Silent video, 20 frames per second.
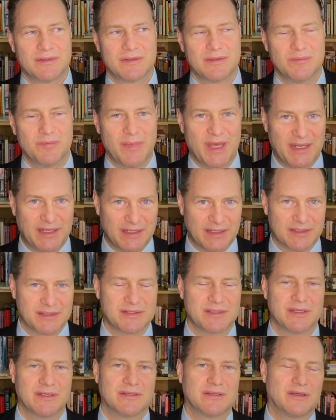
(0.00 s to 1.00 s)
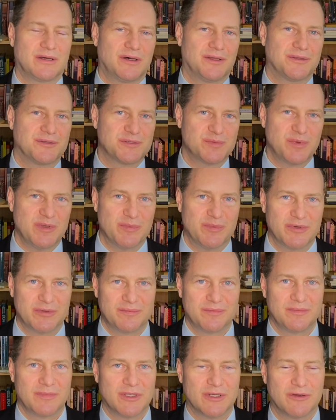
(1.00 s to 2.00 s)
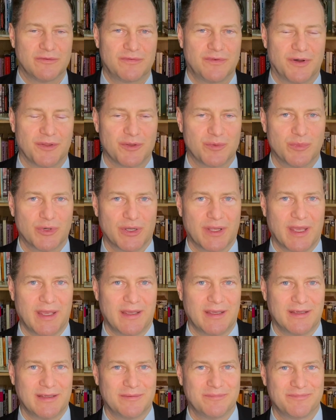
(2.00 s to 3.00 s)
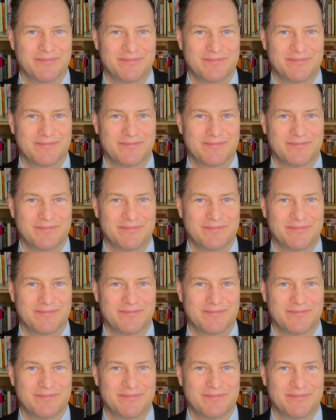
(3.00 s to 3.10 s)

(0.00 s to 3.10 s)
medics and all those people, Father Mulcahy.